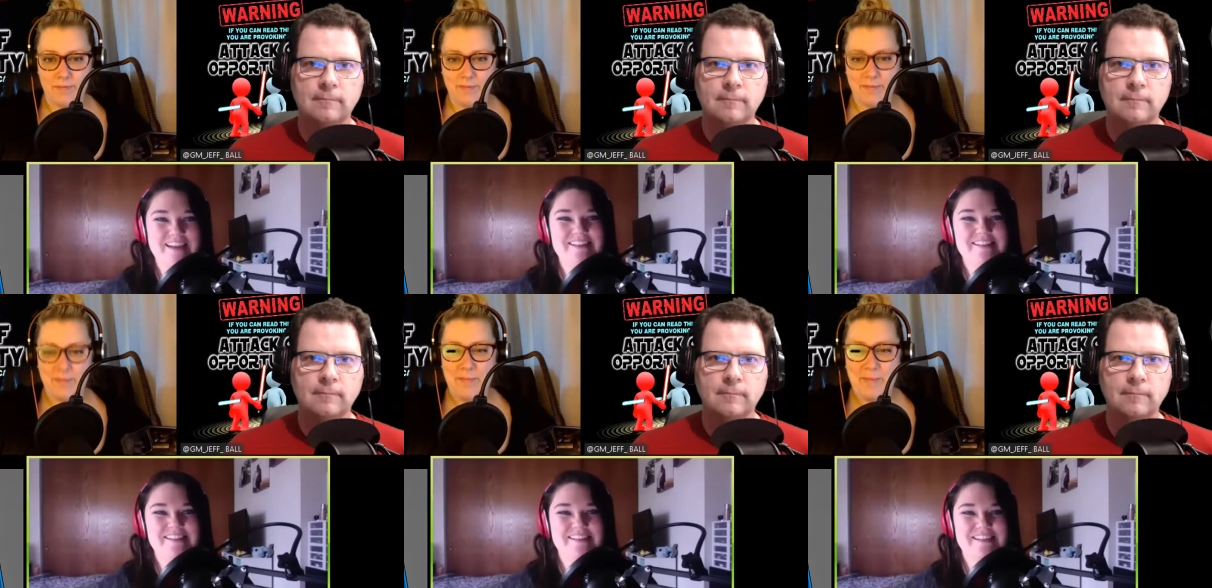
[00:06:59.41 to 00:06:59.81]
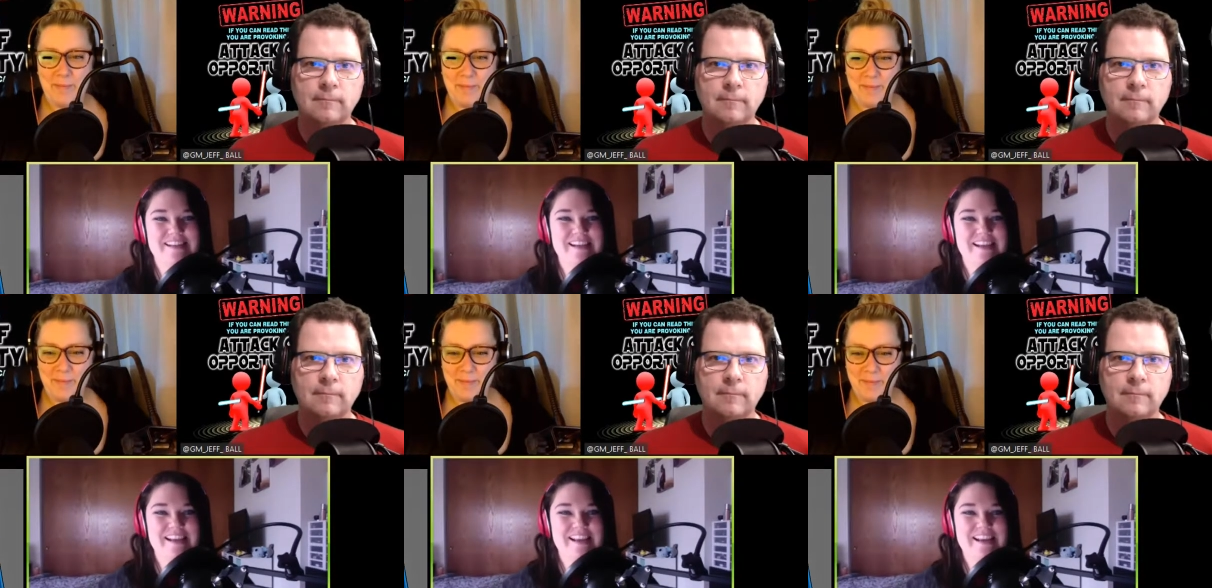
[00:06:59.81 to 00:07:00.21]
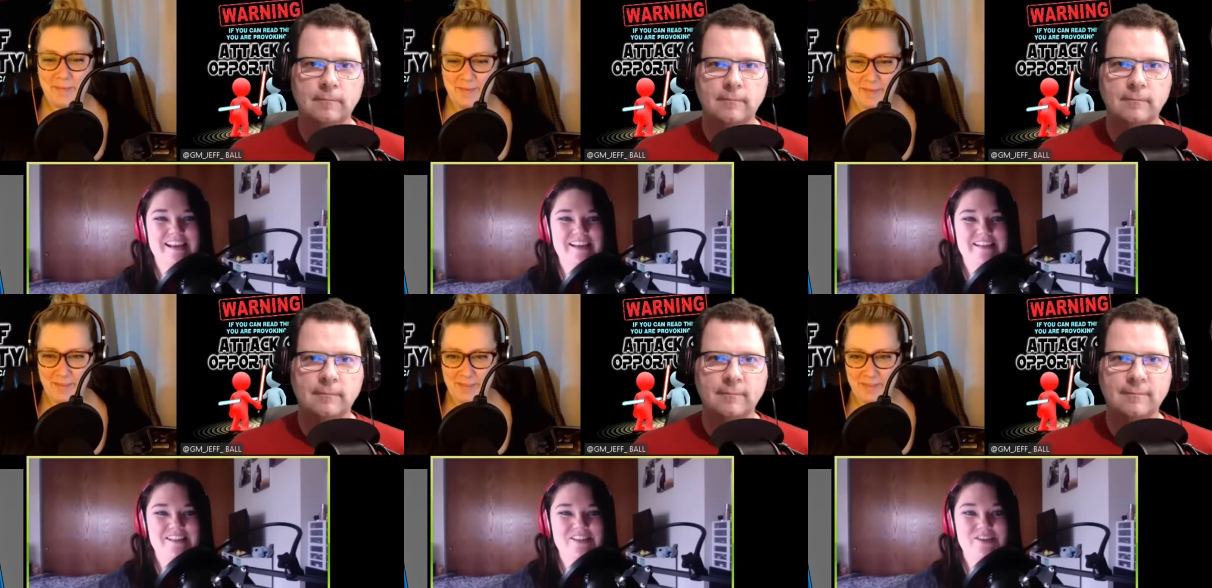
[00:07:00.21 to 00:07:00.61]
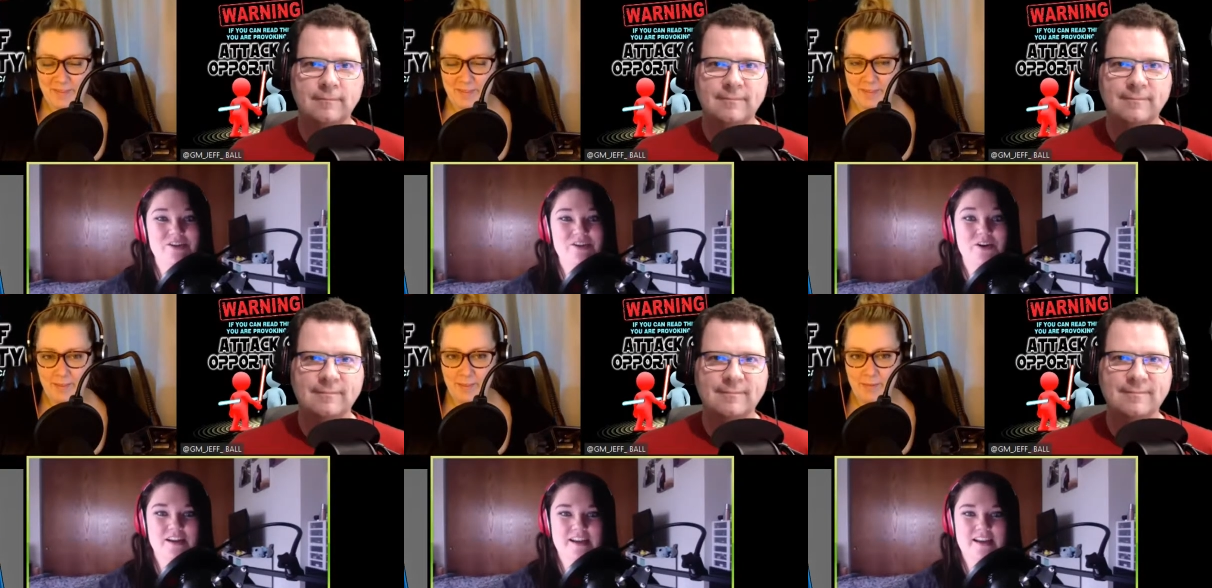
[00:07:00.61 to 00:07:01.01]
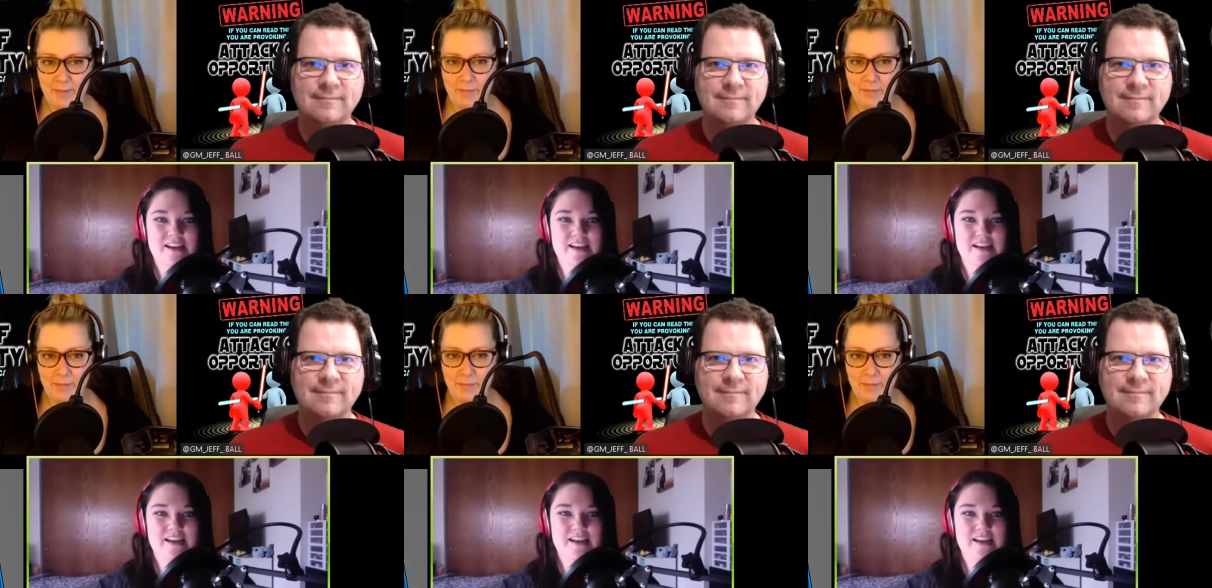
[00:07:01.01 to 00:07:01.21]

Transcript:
Speaker 1: She started